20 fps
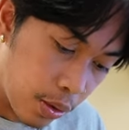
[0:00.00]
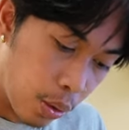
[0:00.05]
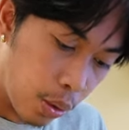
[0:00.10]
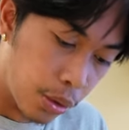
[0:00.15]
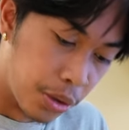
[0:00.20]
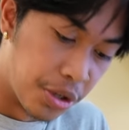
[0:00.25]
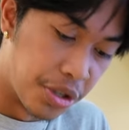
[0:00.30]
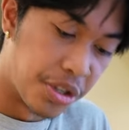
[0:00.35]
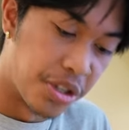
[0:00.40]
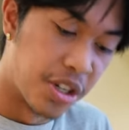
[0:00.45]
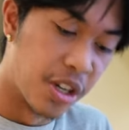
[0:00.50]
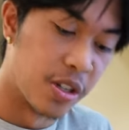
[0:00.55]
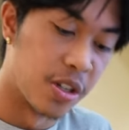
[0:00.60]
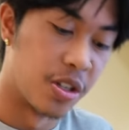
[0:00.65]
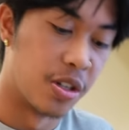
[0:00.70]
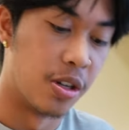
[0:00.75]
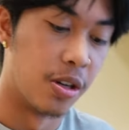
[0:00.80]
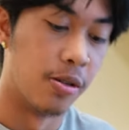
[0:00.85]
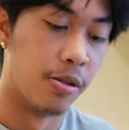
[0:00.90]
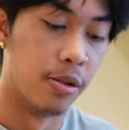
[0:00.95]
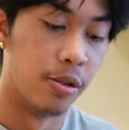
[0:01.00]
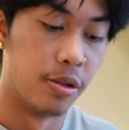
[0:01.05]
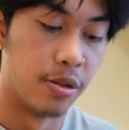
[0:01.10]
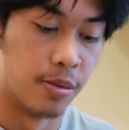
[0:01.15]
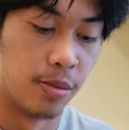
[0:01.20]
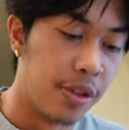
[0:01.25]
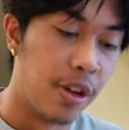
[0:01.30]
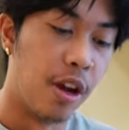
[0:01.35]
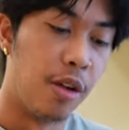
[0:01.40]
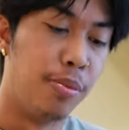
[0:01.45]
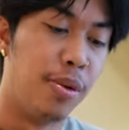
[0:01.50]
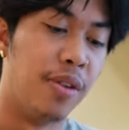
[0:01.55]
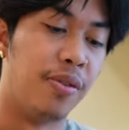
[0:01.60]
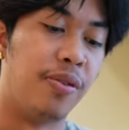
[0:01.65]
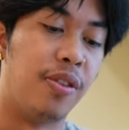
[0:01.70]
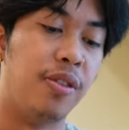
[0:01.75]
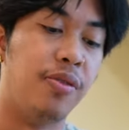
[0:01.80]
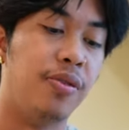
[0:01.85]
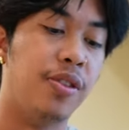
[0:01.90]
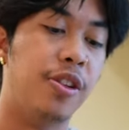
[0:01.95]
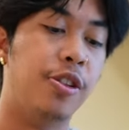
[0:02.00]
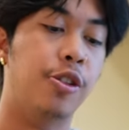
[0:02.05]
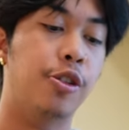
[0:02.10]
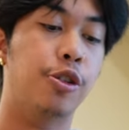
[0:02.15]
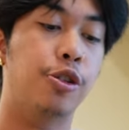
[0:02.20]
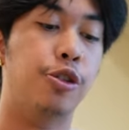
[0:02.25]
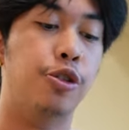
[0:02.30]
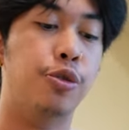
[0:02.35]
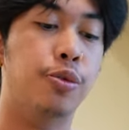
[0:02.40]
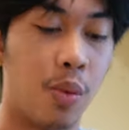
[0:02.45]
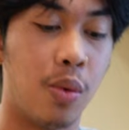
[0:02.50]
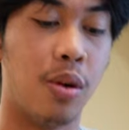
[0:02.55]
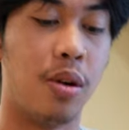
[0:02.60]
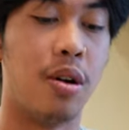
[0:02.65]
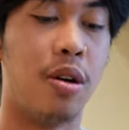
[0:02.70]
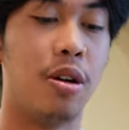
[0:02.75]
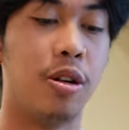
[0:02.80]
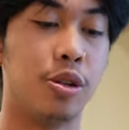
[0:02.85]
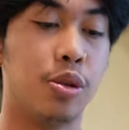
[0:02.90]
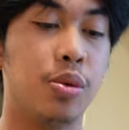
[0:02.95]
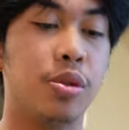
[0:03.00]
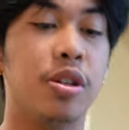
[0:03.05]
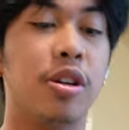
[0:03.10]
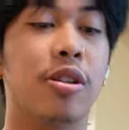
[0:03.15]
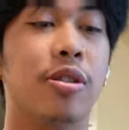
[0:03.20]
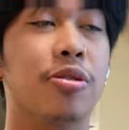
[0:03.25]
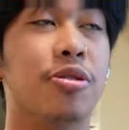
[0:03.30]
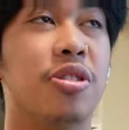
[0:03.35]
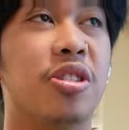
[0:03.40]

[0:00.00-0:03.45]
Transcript: Or just take steroids. That would be a fun video to do. Will Aldwen get on